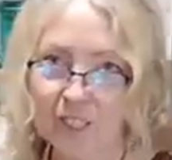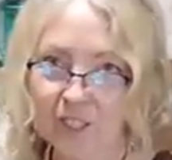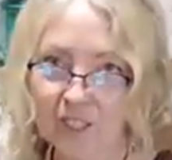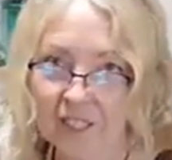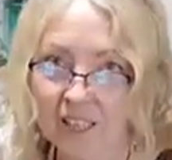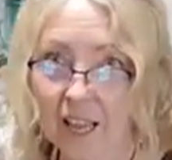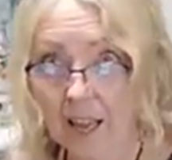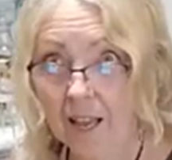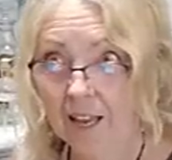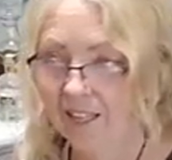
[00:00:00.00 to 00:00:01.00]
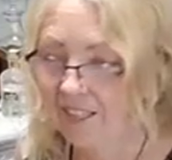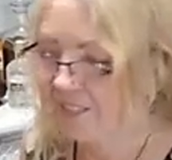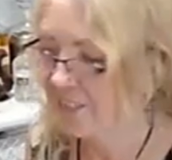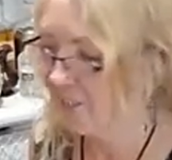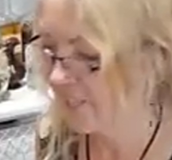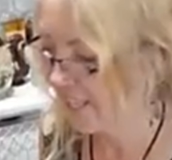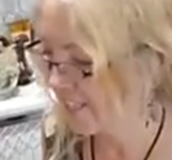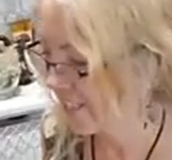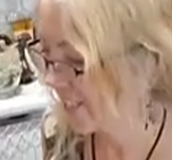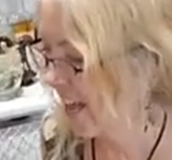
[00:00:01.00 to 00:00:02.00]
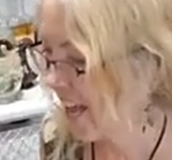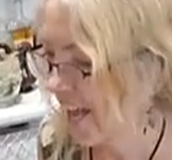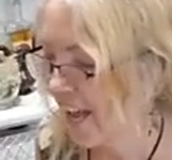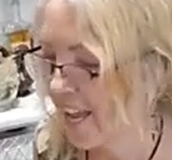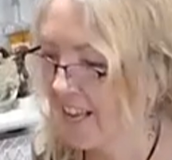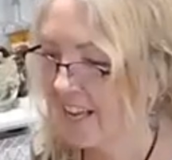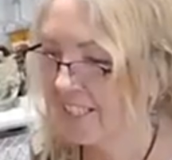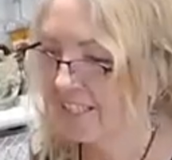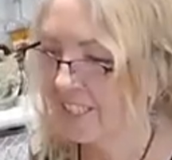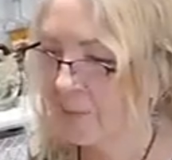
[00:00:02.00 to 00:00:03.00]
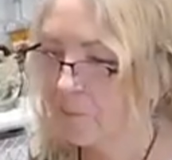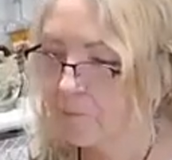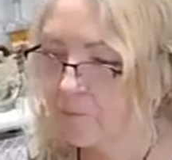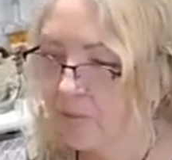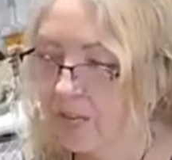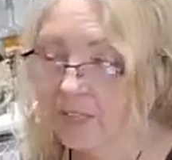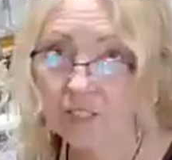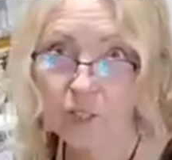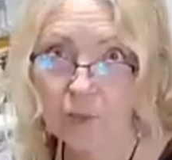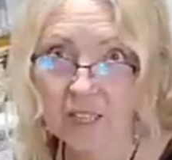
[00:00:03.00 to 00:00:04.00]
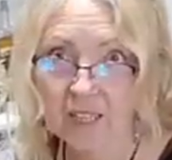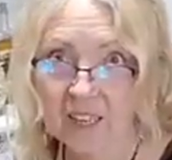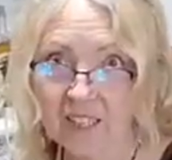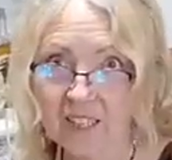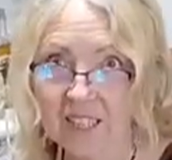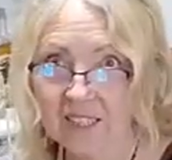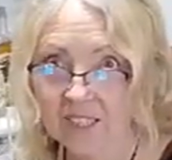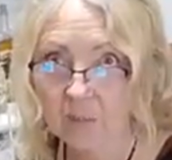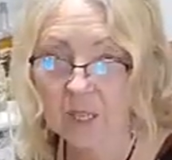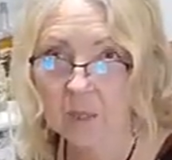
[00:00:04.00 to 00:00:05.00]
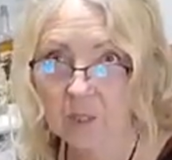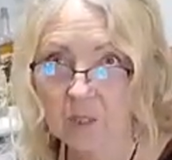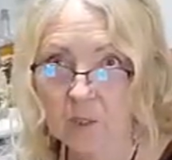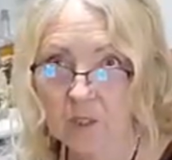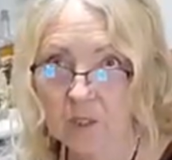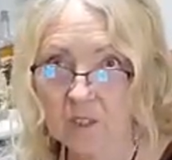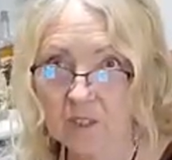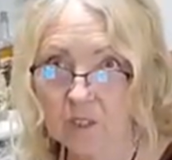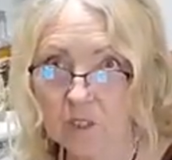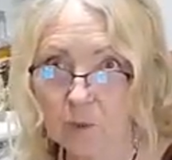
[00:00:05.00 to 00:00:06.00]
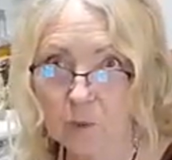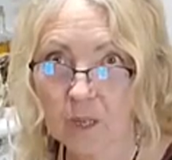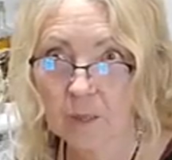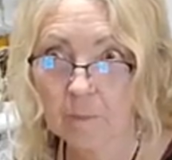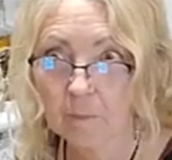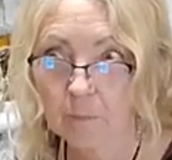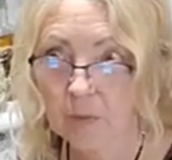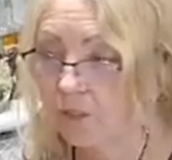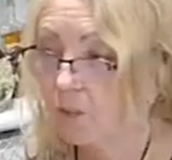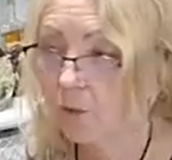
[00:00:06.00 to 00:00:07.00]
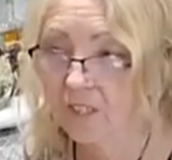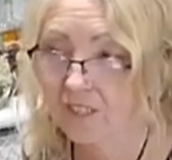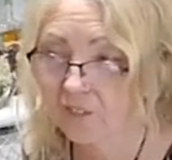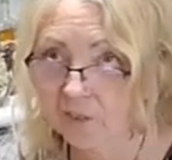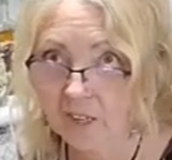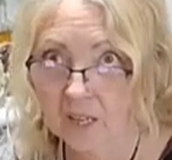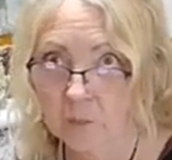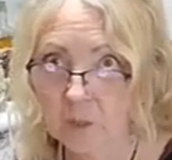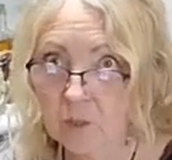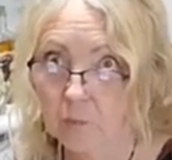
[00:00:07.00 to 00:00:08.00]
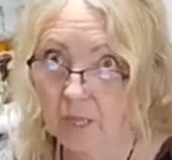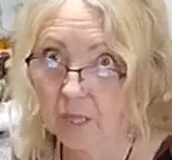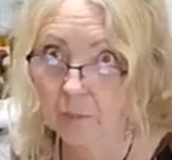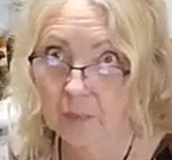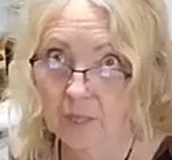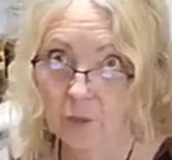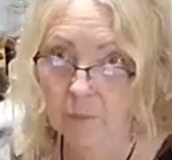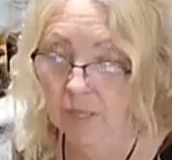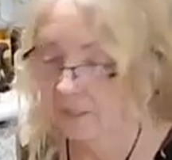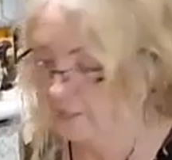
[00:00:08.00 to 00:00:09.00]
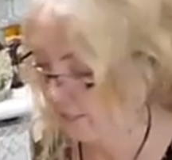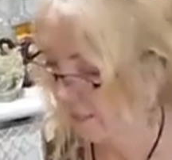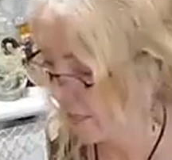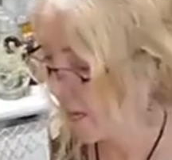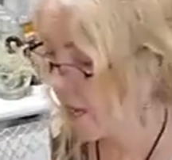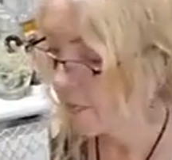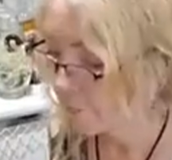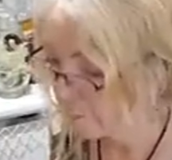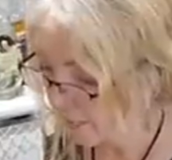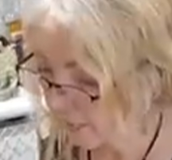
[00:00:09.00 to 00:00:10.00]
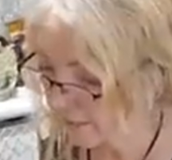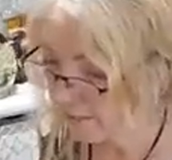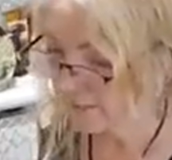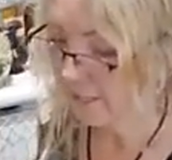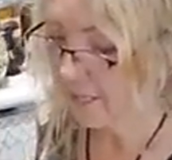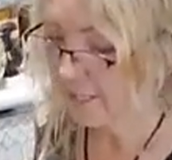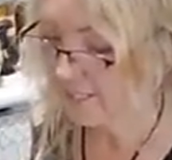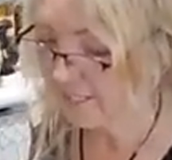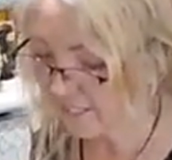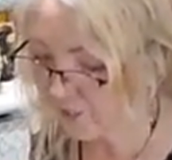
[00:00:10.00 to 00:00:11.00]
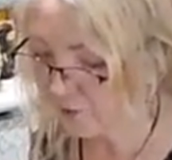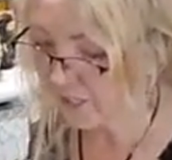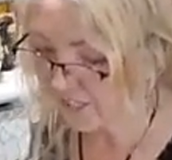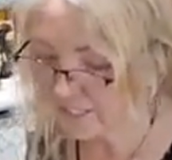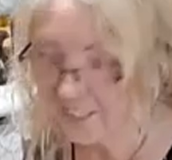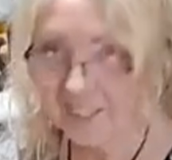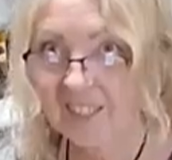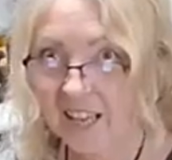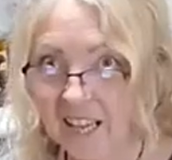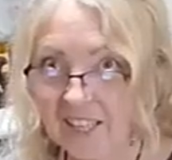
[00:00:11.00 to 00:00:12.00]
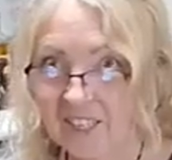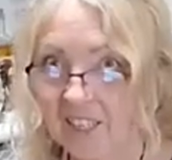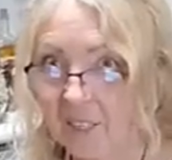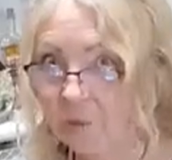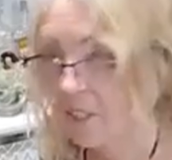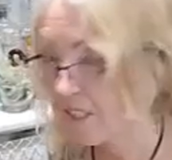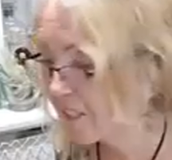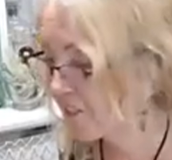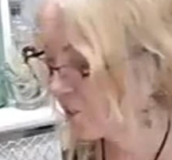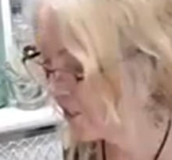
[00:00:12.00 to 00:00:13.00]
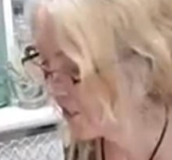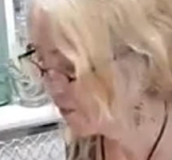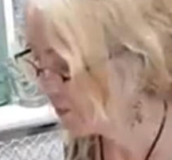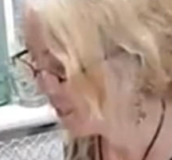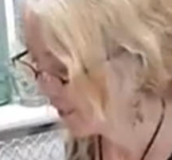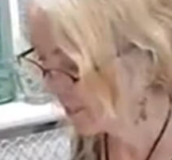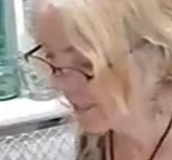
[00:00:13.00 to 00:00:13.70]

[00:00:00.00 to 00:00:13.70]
just like, hey, let's do this, and I do it, and sometimes it turns into a totally different animal, plan B or plan C. But I did try this ahead of time, so I kind of cheated a bit,